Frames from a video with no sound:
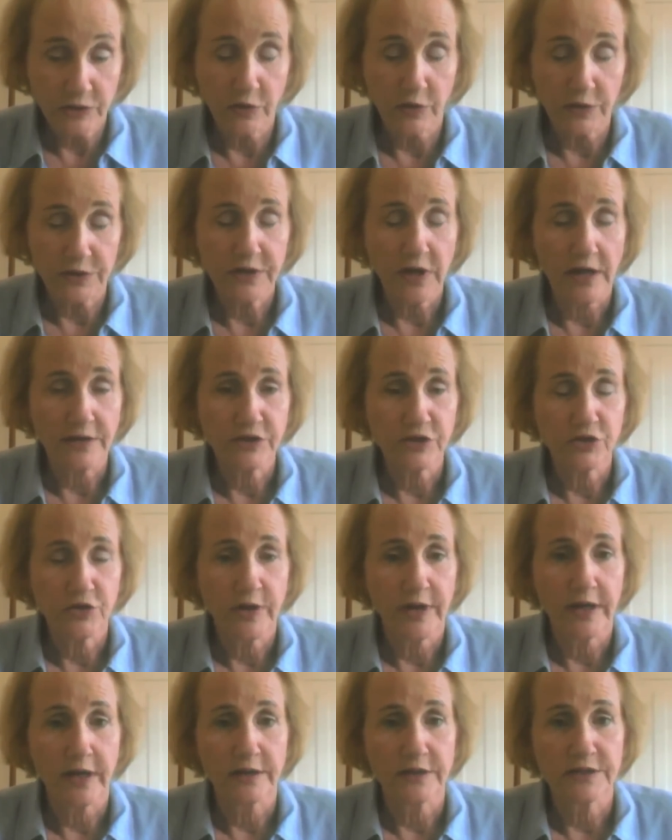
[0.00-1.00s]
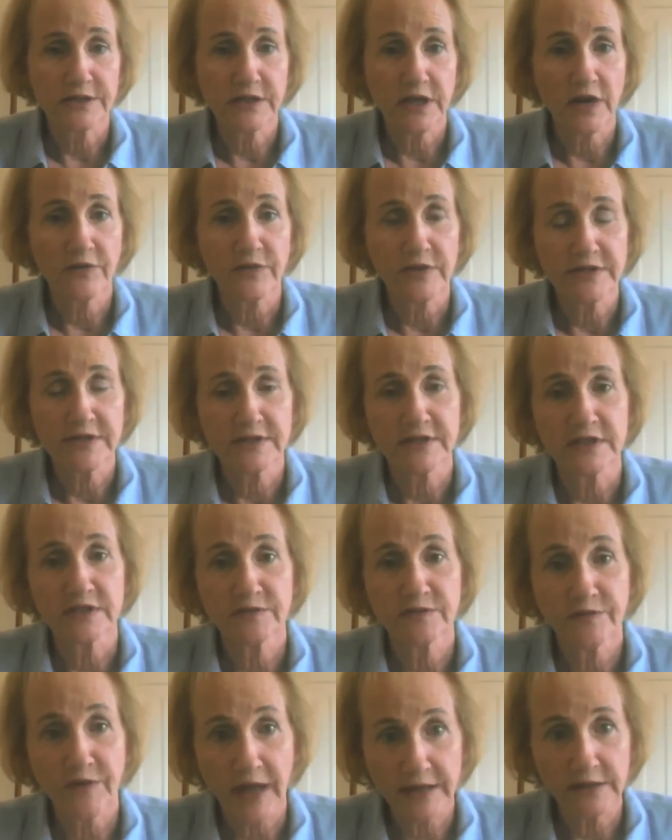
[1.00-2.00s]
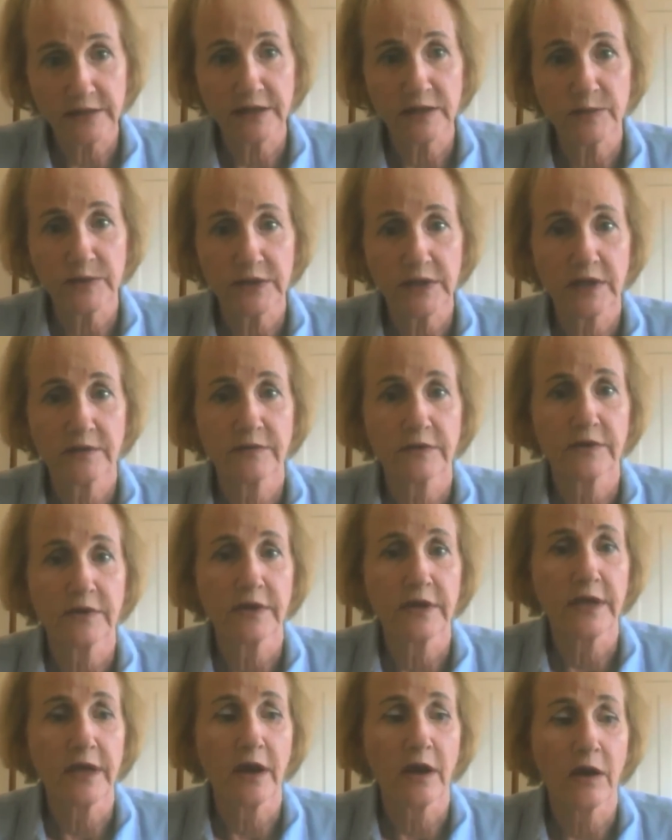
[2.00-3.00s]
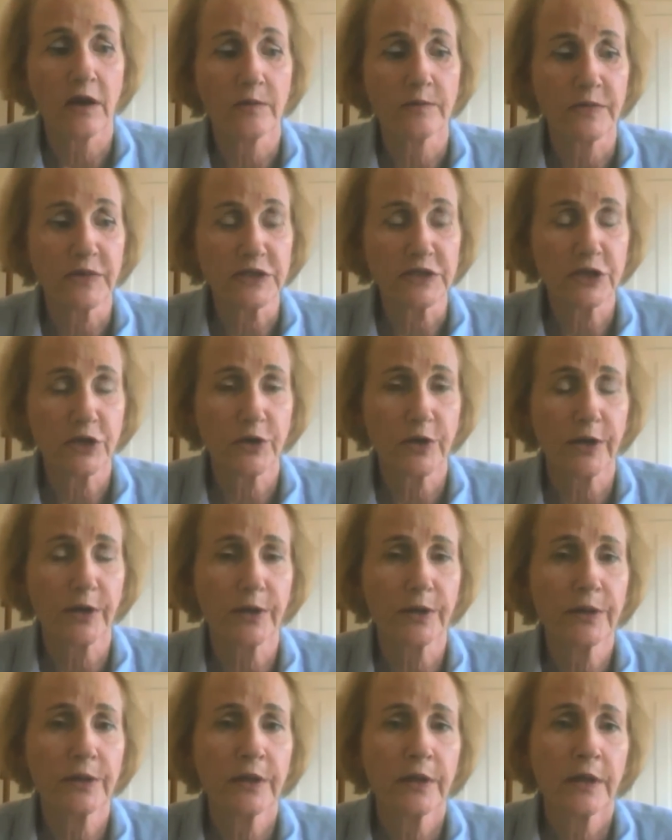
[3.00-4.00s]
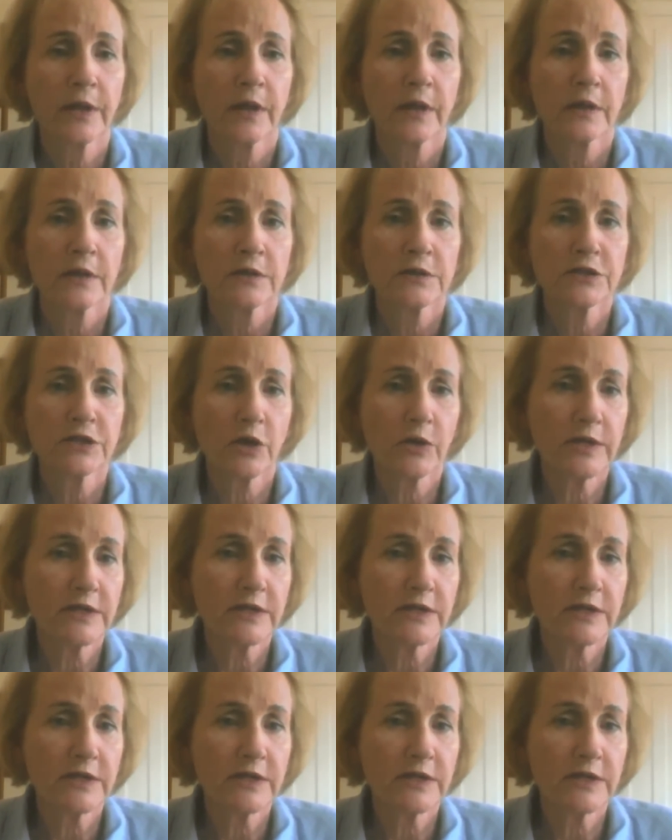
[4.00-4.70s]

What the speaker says: of course, concentrating on discovery since he's finally been given the material. So